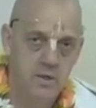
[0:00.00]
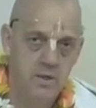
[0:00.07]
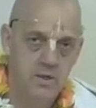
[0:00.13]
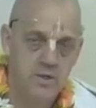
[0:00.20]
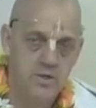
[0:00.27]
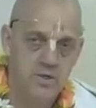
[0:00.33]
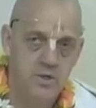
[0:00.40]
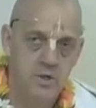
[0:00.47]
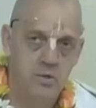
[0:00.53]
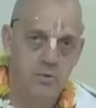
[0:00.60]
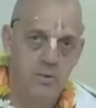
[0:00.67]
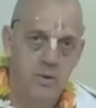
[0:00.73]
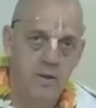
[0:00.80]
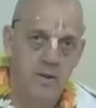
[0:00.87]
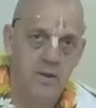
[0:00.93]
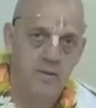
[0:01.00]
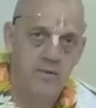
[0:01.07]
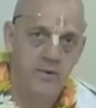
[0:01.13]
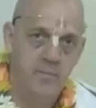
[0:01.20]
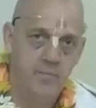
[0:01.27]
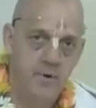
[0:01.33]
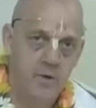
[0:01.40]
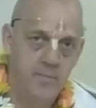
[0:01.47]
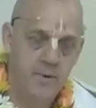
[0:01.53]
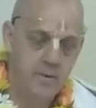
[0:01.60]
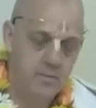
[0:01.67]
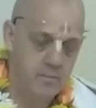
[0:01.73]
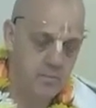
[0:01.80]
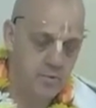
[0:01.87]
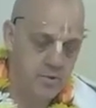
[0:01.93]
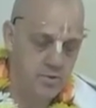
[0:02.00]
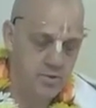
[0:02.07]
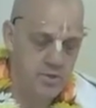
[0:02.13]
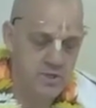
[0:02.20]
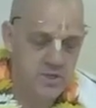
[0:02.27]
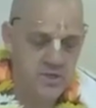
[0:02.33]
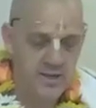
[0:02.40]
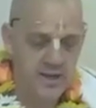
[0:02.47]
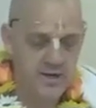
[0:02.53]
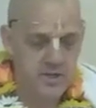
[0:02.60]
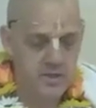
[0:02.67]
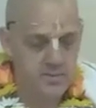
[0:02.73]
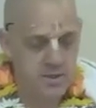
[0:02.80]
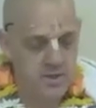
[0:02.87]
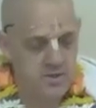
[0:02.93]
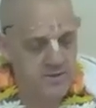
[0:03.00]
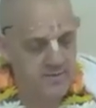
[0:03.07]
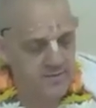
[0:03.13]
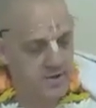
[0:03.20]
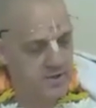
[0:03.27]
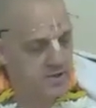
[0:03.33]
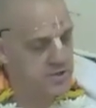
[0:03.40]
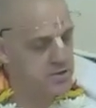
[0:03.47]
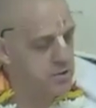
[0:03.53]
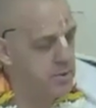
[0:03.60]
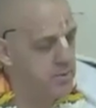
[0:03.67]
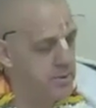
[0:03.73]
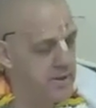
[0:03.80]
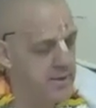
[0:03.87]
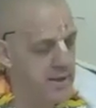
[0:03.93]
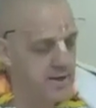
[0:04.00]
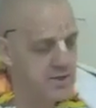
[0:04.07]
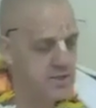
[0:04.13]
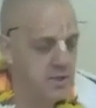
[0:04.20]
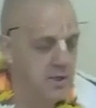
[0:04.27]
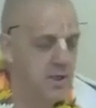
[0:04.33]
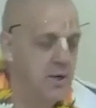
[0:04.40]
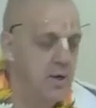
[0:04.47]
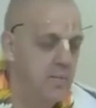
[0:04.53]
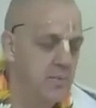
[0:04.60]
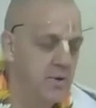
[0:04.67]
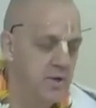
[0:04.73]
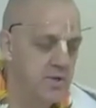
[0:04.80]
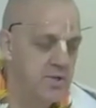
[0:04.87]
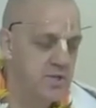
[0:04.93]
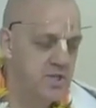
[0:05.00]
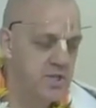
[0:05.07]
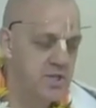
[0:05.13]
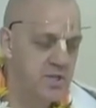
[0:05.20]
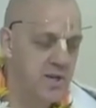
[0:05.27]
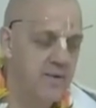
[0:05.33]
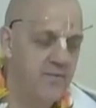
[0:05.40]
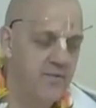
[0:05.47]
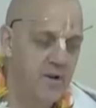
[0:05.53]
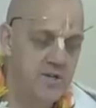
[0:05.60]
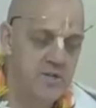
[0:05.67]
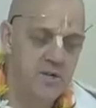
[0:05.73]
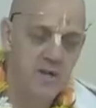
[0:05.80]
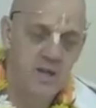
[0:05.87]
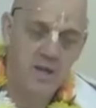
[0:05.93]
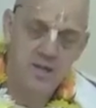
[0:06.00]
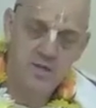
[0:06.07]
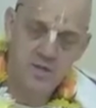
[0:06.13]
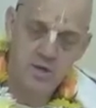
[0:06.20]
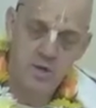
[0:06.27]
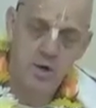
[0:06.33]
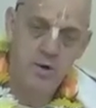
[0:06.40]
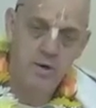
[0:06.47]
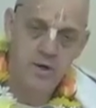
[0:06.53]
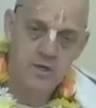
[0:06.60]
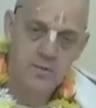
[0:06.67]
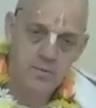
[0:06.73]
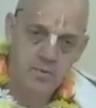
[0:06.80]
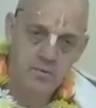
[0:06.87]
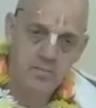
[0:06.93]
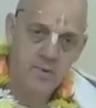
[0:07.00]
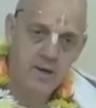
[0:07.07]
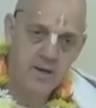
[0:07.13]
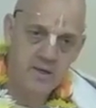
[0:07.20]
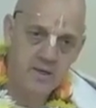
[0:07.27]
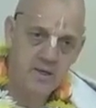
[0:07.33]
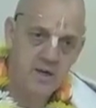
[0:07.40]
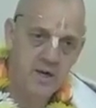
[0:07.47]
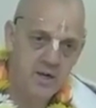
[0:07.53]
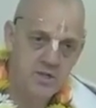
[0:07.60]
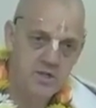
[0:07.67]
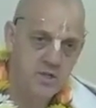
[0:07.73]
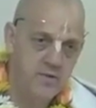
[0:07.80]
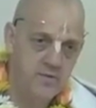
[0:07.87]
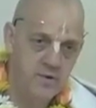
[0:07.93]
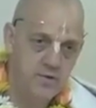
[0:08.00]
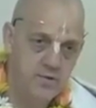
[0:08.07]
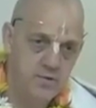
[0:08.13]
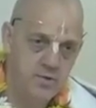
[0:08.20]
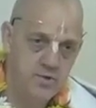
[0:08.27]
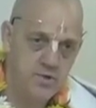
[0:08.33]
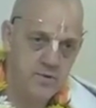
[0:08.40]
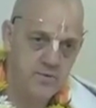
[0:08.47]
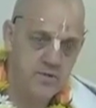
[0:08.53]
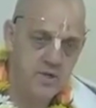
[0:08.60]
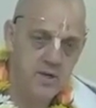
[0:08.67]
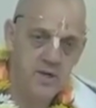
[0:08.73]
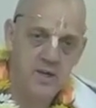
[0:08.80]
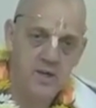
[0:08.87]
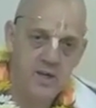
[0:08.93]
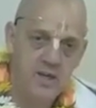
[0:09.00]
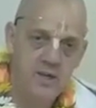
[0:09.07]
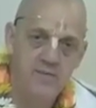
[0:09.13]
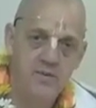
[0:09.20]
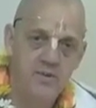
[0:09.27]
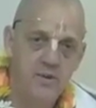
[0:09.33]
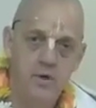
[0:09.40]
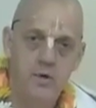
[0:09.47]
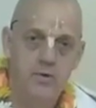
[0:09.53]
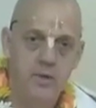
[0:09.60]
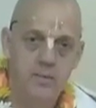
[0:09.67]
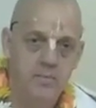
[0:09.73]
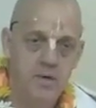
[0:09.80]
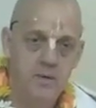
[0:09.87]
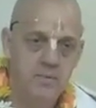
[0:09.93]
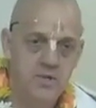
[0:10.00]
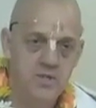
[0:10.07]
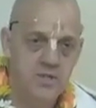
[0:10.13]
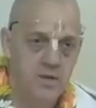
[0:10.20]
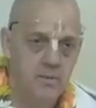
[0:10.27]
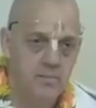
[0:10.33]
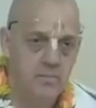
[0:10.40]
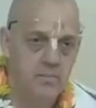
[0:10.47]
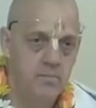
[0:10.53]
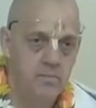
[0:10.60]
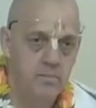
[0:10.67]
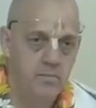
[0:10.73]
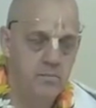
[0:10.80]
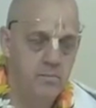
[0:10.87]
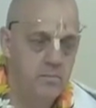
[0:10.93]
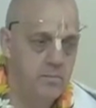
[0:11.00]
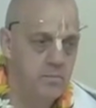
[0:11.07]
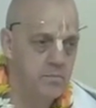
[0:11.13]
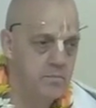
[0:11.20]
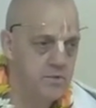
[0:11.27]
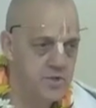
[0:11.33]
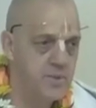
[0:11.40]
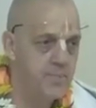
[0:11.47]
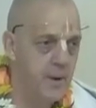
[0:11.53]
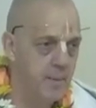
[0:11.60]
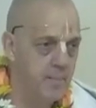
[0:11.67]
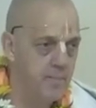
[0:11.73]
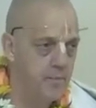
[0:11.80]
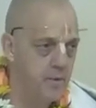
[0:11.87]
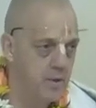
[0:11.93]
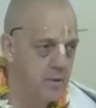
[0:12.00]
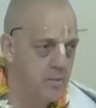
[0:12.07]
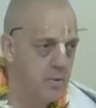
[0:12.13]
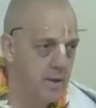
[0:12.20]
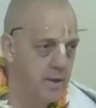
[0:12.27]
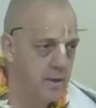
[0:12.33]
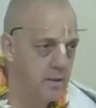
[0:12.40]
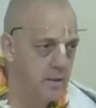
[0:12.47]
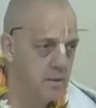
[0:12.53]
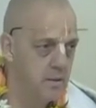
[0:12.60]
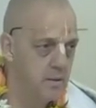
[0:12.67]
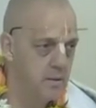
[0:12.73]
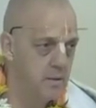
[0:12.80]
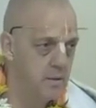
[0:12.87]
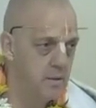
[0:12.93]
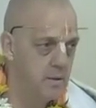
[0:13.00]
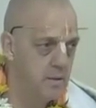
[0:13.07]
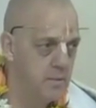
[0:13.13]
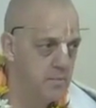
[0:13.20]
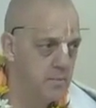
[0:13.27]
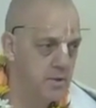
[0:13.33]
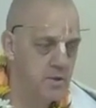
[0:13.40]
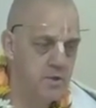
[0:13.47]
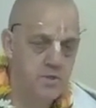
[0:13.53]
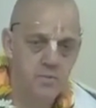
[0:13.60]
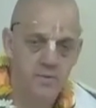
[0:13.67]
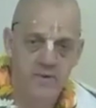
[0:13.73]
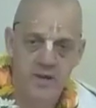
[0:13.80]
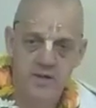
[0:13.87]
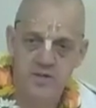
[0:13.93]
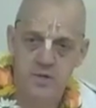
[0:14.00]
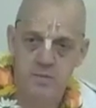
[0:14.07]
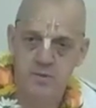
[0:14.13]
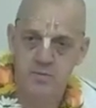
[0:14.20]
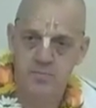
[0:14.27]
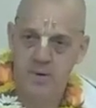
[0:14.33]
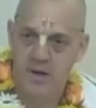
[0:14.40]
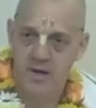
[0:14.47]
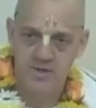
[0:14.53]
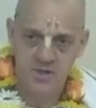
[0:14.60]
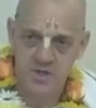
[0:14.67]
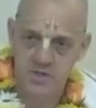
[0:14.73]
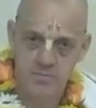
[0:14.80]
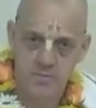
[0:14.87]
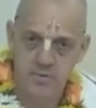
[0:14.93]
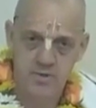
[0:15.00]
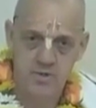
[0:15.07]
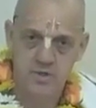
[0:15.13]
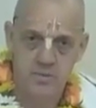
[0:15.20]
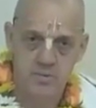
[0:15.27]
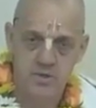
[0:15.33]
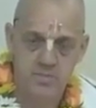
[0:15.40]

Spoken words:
So Prabhupada would use this analogy because it's a very suitable analogy, because it's the same for us. As long as we remain engaged in devotional service, even though there may be some slip up on the way, because we've had so much past experience, so much